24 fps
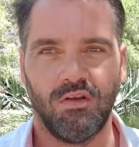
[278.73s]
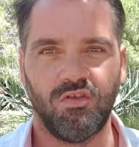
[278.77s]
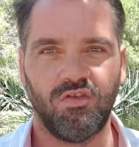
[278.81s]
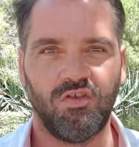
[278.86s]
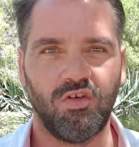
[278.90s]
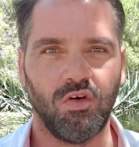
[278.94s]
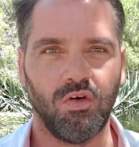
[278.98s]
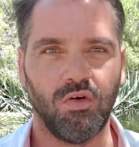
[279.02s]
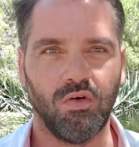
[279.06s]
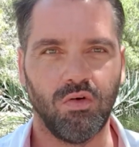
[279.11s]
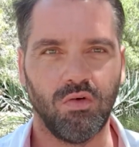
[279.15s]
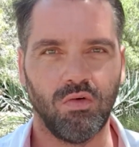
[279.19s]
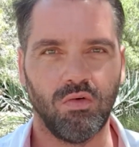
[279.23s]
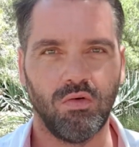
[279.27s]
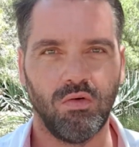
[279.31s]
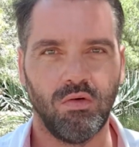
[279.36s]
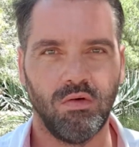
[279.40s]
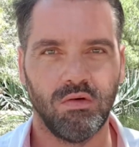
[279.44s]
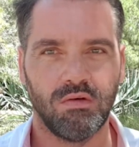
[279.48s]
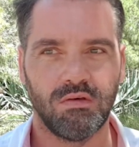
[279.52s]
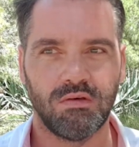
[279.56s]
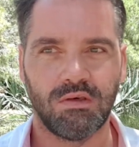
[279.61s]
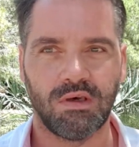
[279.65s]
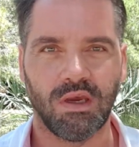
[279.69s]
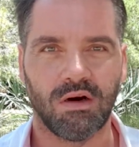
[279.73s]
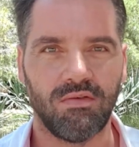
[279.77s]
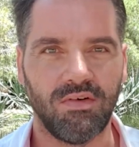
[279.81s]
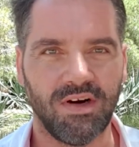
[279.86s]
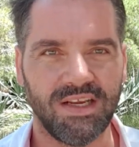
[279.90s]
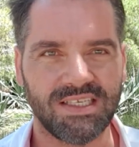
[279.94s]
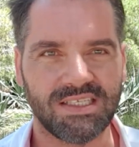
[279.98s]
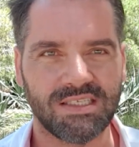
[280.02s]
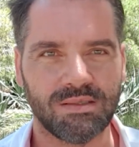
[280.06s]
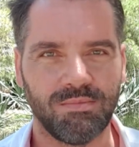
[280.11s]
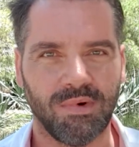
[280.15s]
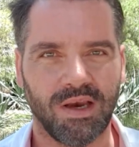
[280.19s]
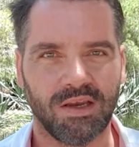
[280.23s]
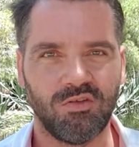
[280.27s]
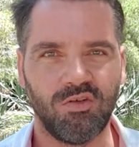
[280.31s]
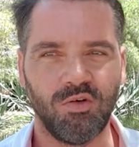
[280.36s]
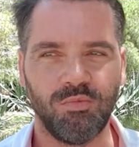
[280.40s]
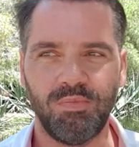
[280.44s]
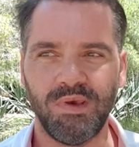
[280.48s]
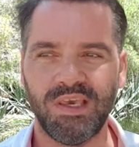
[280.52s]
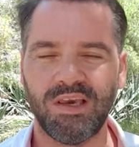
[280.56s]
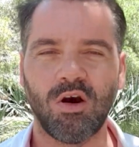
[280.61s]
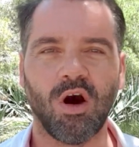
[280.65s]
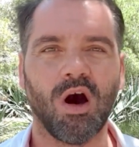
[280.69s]
to charisma, to
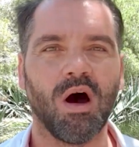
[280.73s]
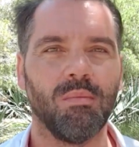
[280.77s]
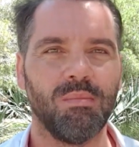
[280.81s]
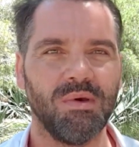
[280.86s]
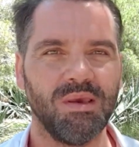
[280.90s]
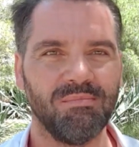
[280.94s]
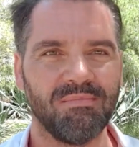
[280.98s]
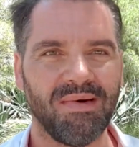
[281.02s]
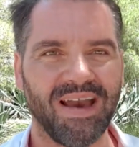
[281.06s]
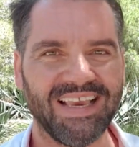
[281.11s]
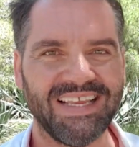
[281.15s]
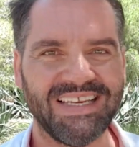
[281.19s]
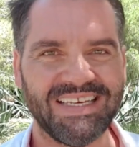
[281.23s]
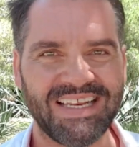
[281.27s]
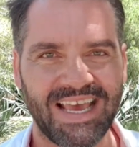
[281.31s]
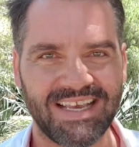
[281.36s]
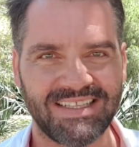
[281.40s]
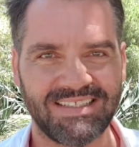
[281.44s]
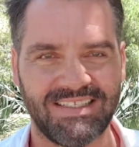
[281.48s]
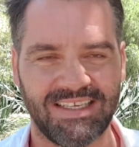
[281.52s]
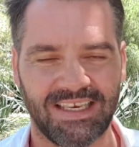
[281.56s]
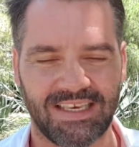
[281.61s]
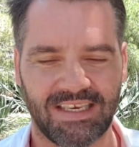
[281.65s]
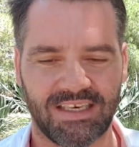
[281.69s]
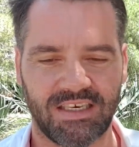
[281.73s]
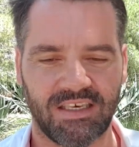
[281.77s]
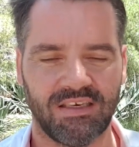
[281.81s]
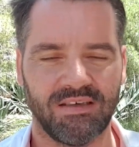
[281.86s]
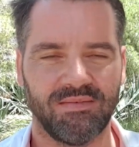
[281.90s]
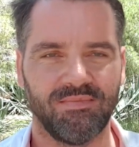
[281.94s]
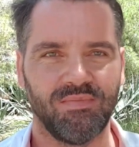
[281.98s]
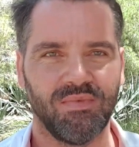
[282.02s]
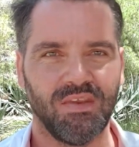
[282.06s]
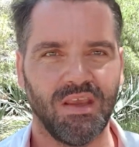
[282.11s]
becoming magnetic.